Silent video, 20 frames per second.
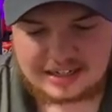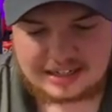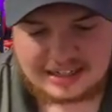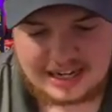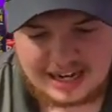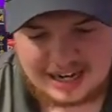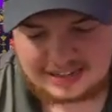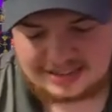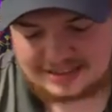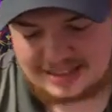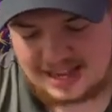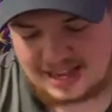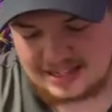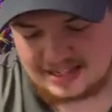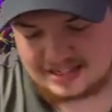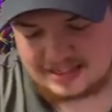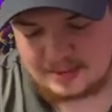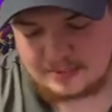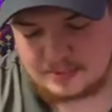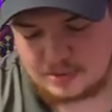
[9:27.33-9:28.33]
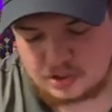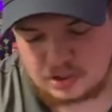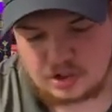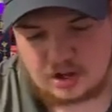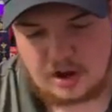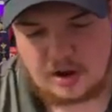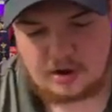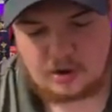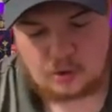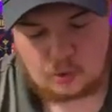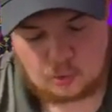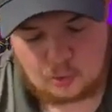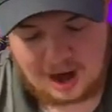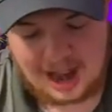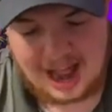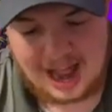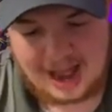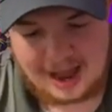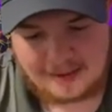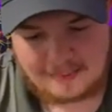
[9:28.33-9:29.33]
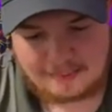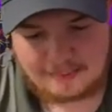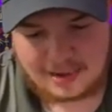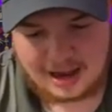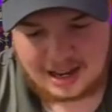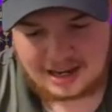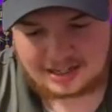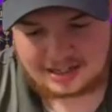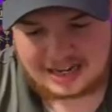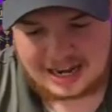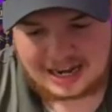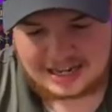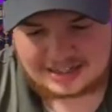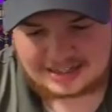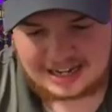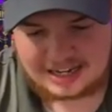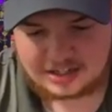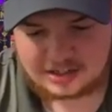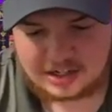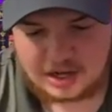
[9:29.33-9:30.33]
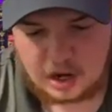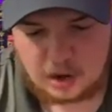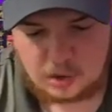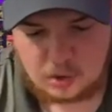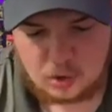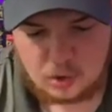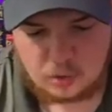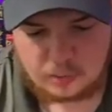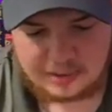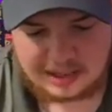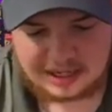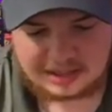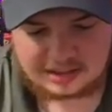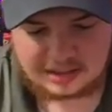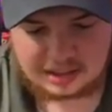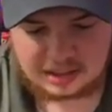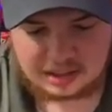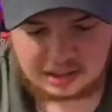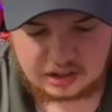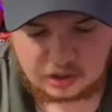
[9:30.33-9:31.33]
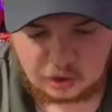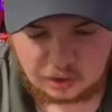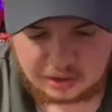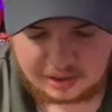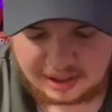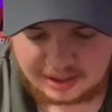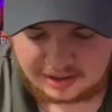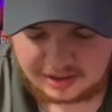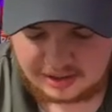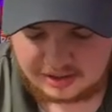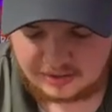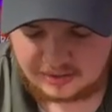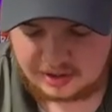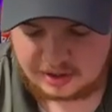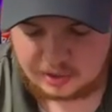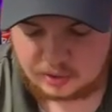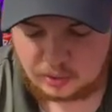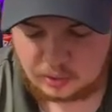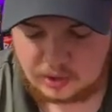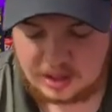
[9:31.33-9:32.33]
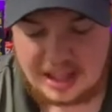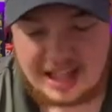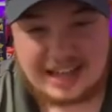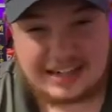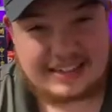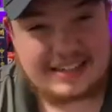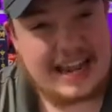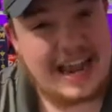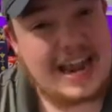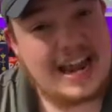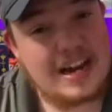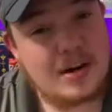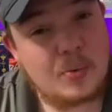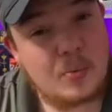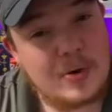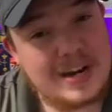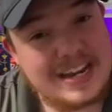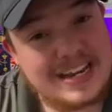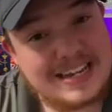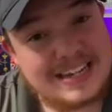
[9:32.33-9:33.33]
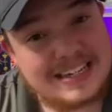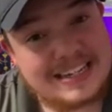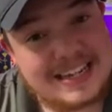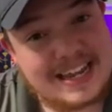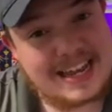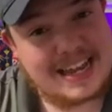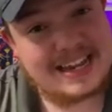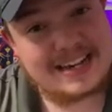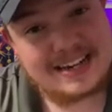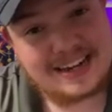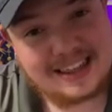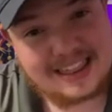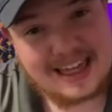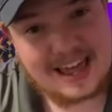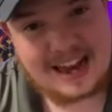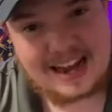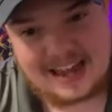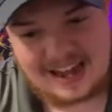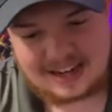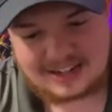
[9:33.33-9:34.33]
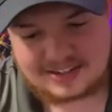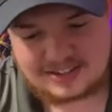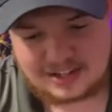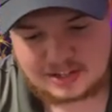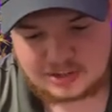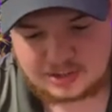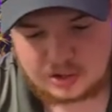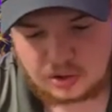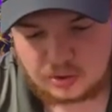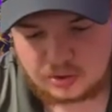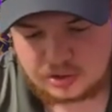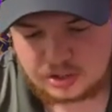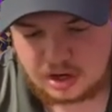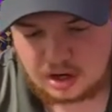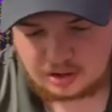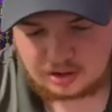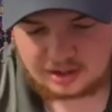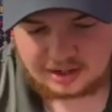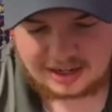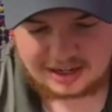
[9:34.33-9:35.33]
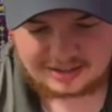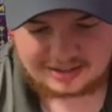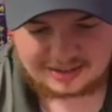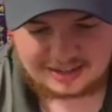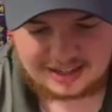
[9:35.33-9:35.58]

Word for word: Hit that subscribe button, guys. Let's go. Oh, we got the gold hair. That's very cool. Can we get that access code talker, guys?